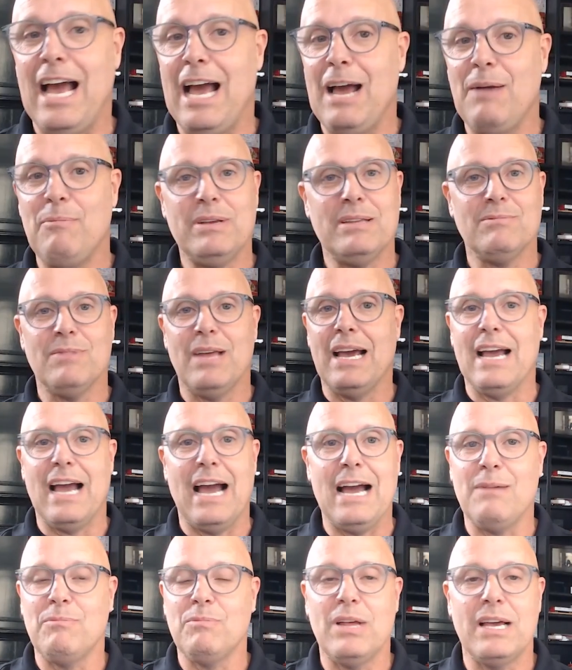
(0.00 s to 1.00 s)

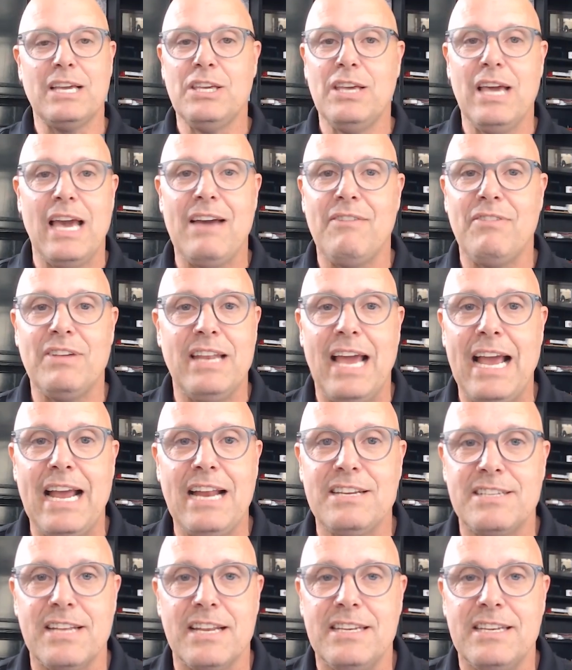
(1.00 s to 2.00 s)
I'm like, you haven't
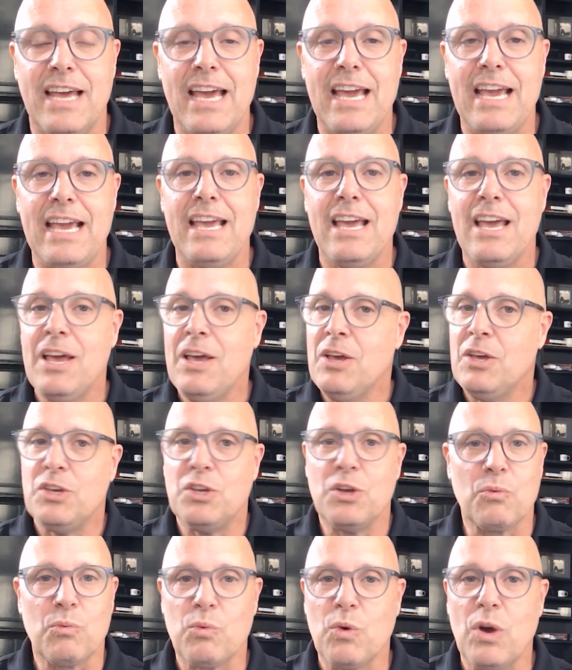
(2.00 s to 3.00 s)
aged a day.
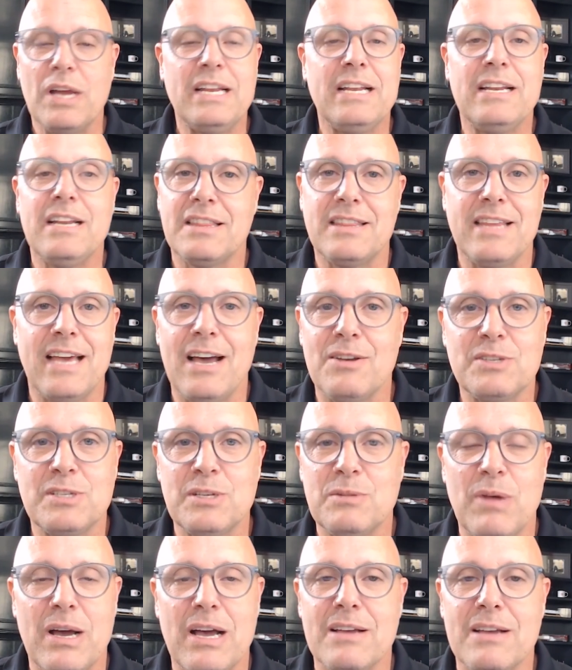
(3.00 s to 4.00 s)
You're running
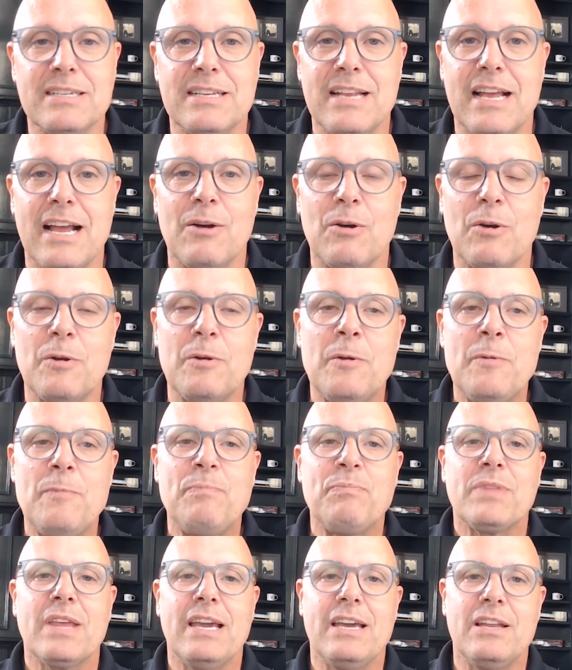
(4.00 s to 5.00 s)
1,000 miles an hour,
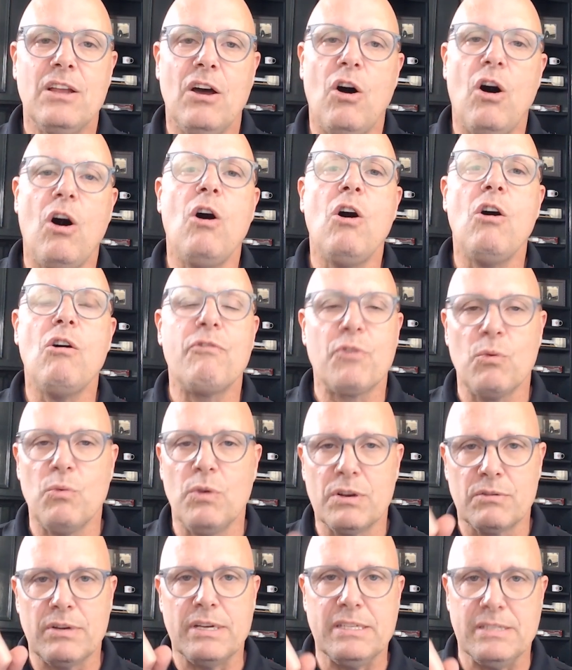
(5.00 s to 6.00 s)
and all for
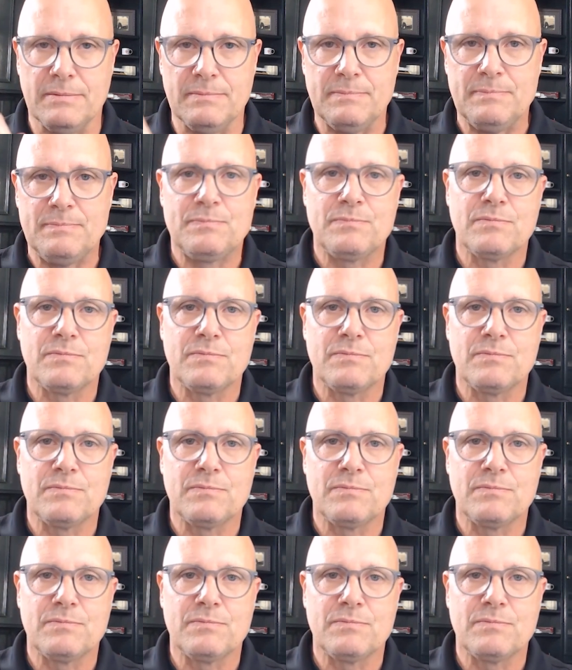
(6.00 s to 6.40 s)
one reason.